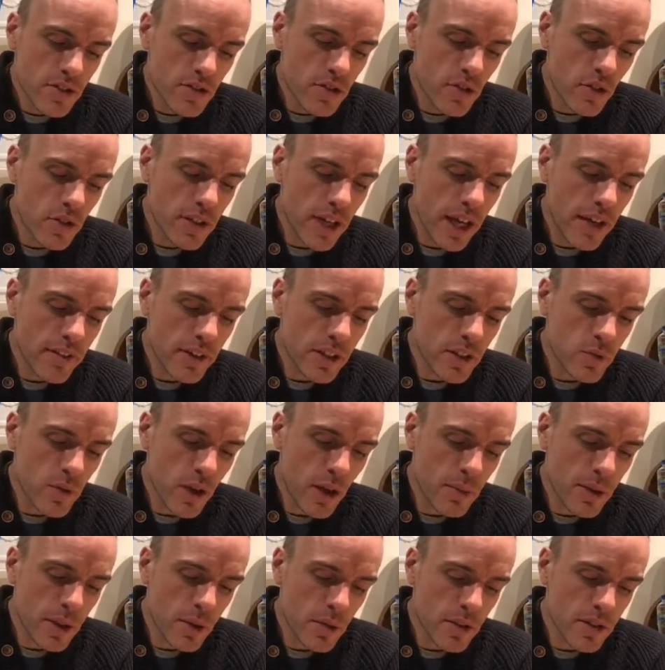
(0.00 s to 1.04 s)
Shukdev
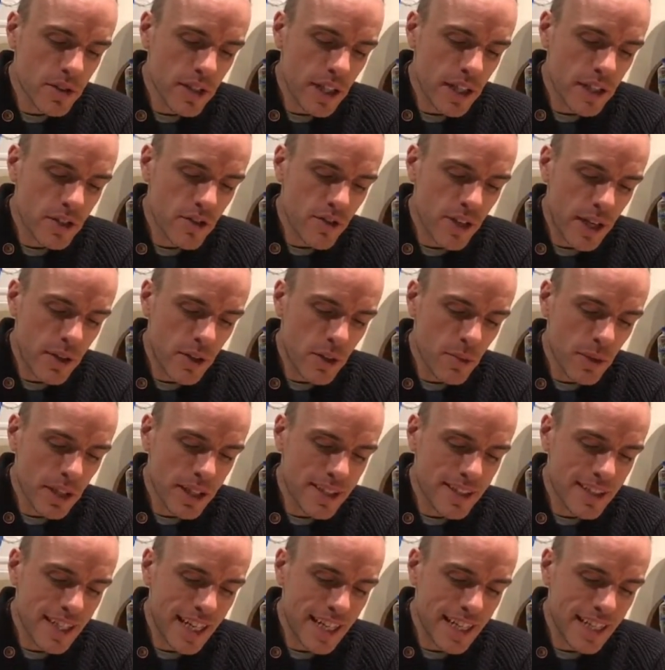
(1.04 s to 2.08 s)
Goswami was then surrounded by
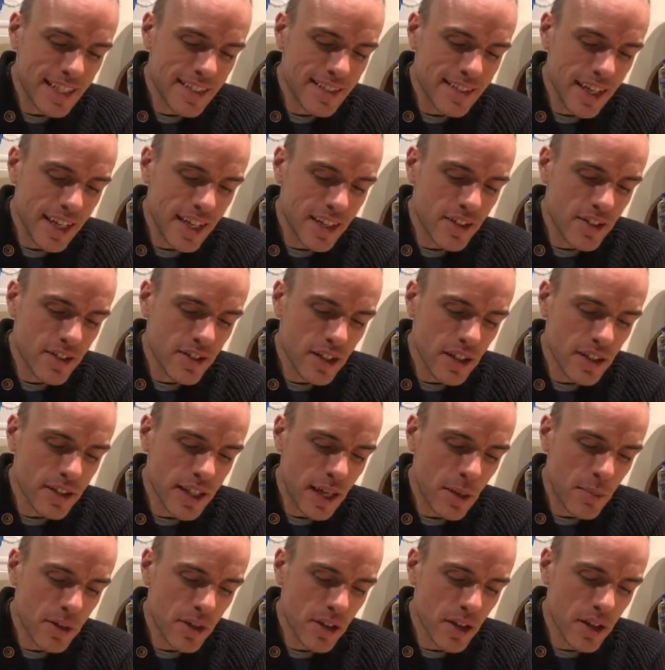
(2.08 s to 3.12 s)
saintly sages and
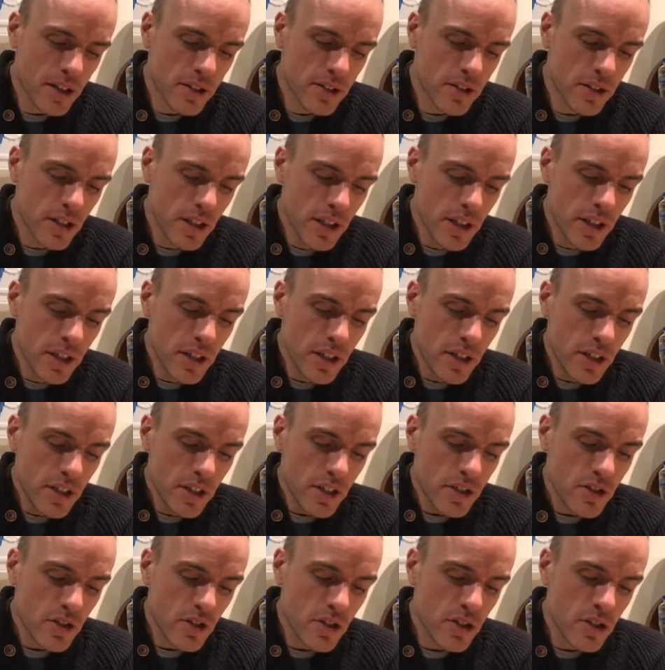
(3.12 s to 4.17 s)
demigods,
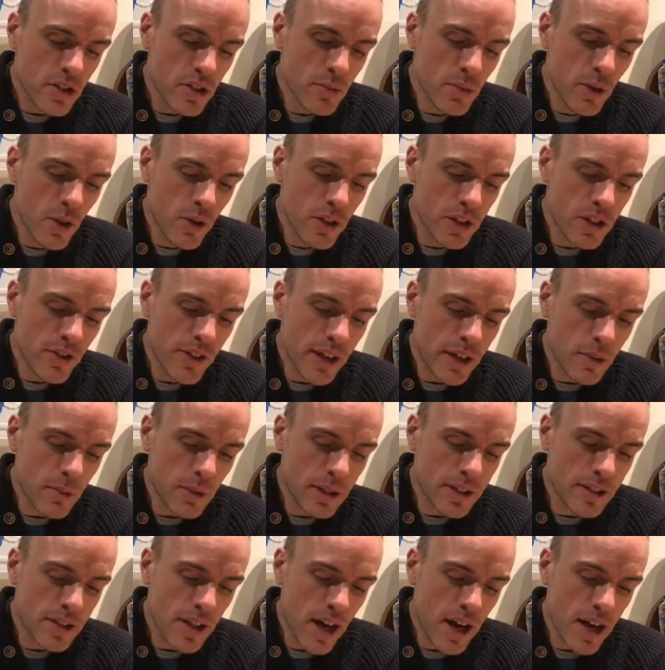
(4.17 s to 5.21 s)
just as the moon is surrounded by
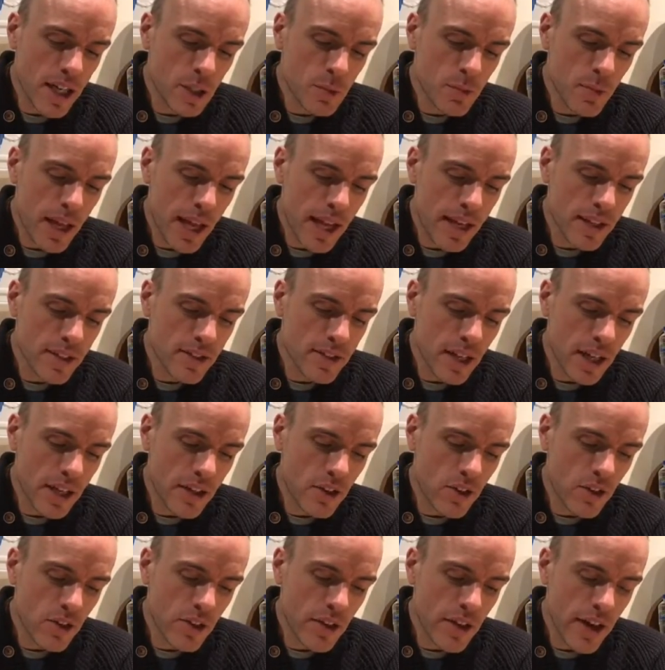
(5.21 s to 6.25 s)
stars, planets, and
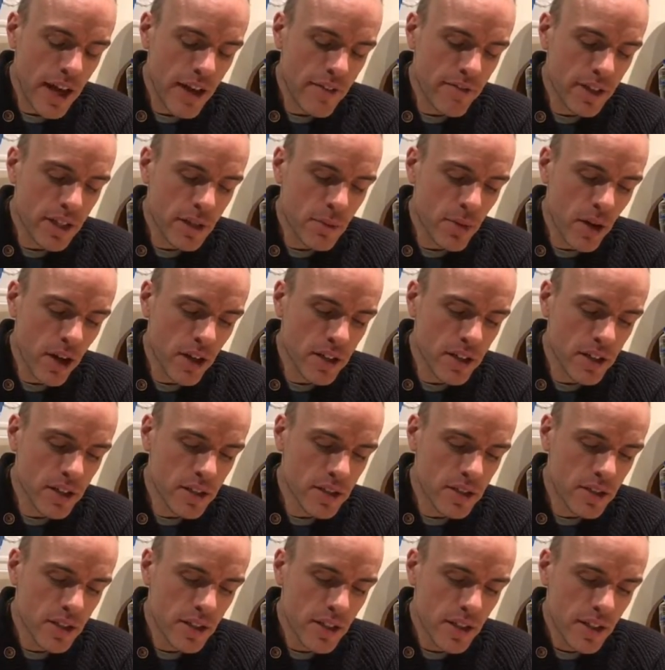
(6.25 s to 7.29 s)
other heavenly
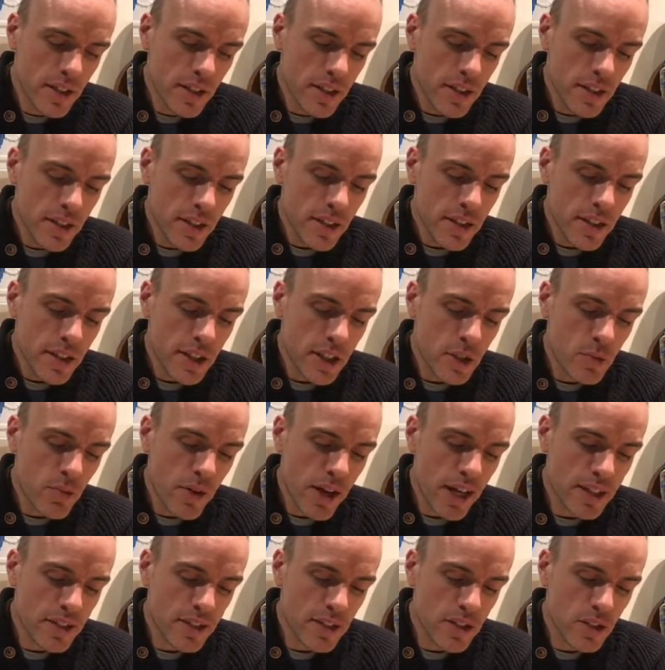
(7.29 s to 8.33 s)
bodies. His
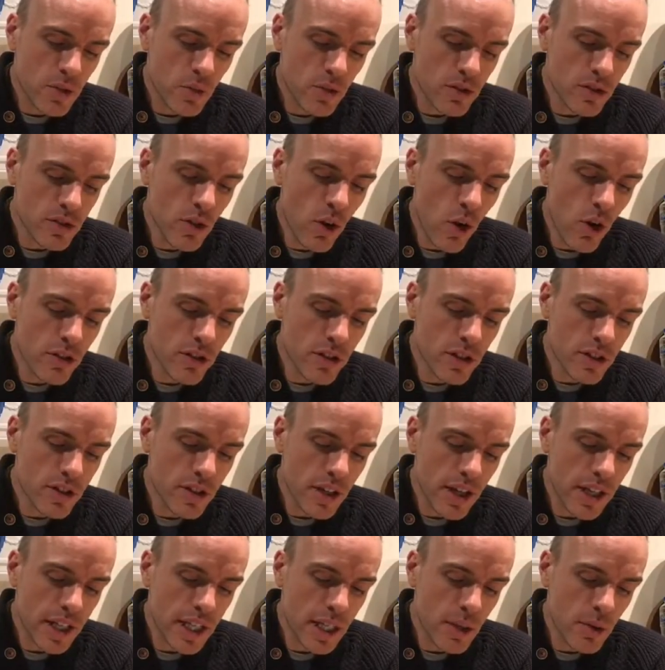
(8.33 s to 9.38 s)
presence was gorgeous,
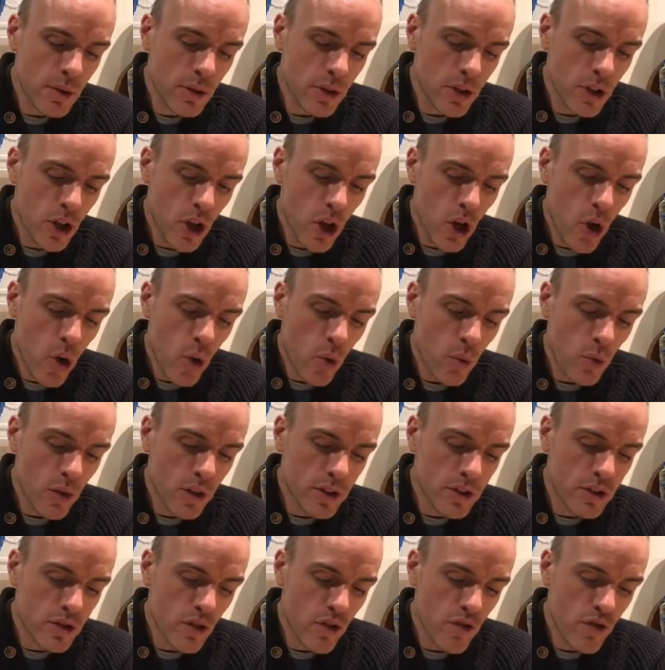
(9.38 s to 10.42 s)
and he
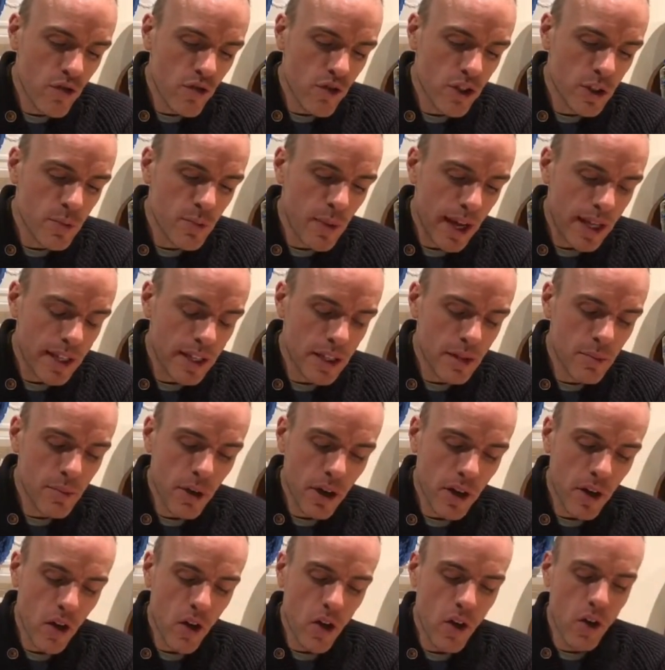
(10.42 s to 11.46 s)
was respected
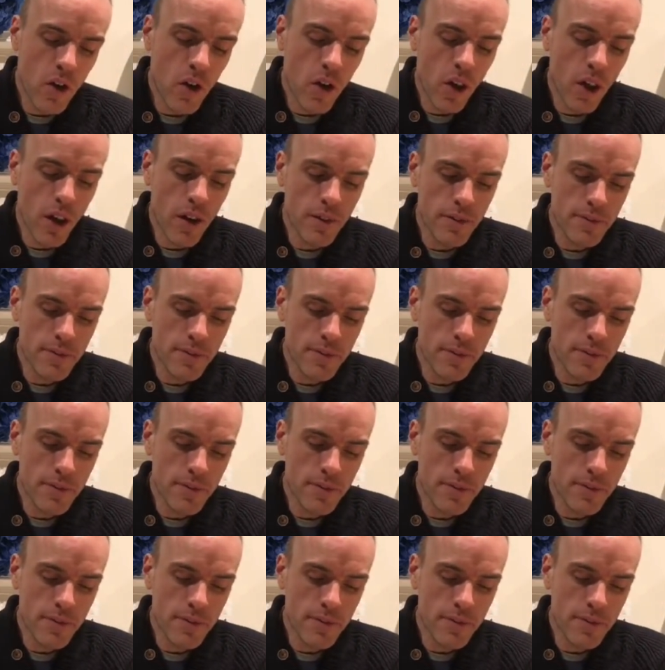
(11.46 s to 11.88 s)
by all.